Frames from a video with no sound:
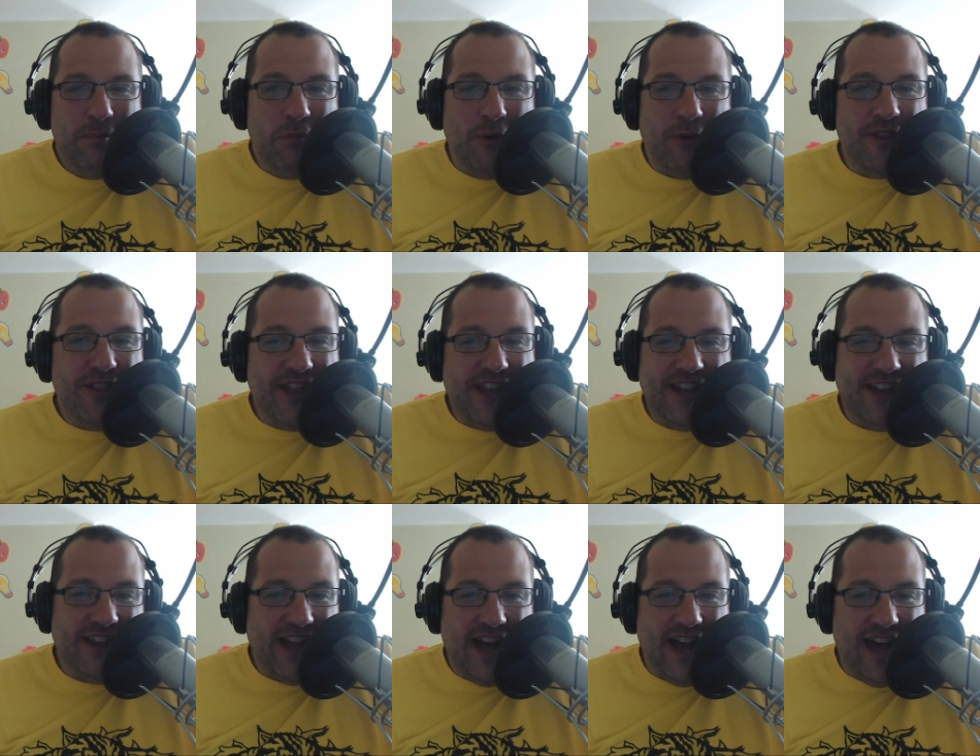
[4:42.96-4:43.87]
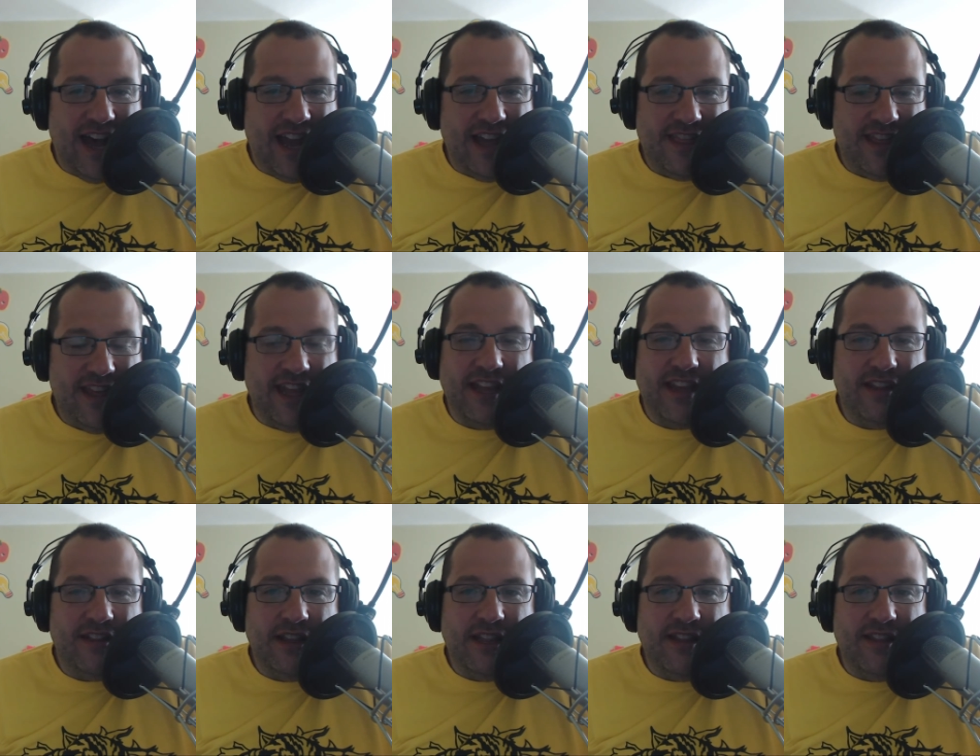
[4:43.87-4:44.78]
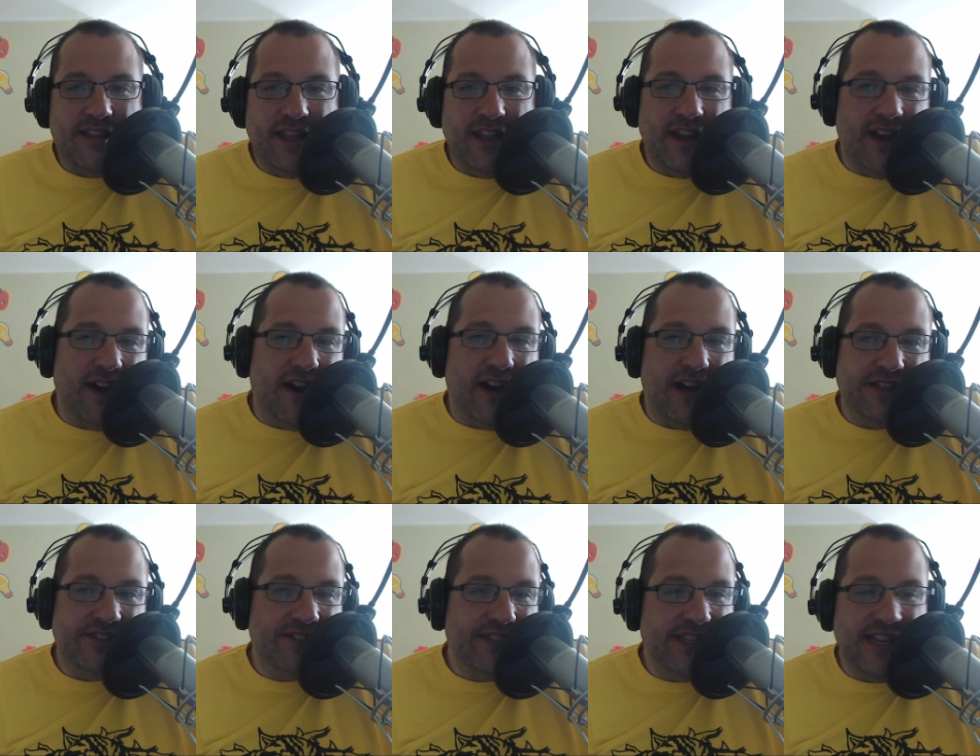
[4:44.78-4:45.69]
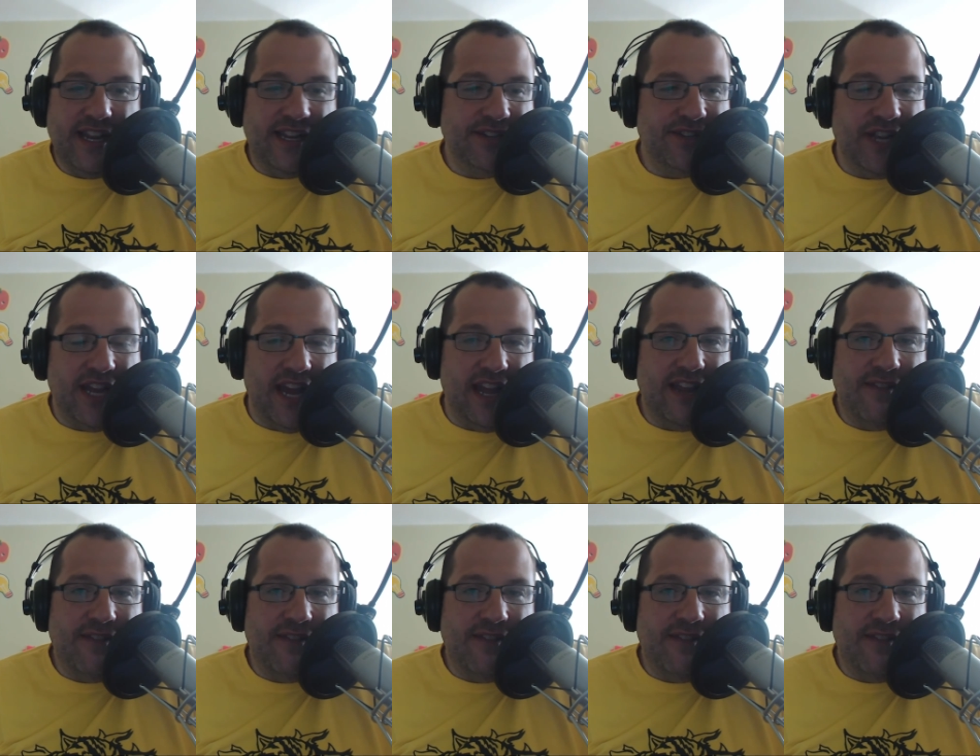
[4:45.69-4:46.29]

more than I think. Like you think, oh, I'll just engage a guy.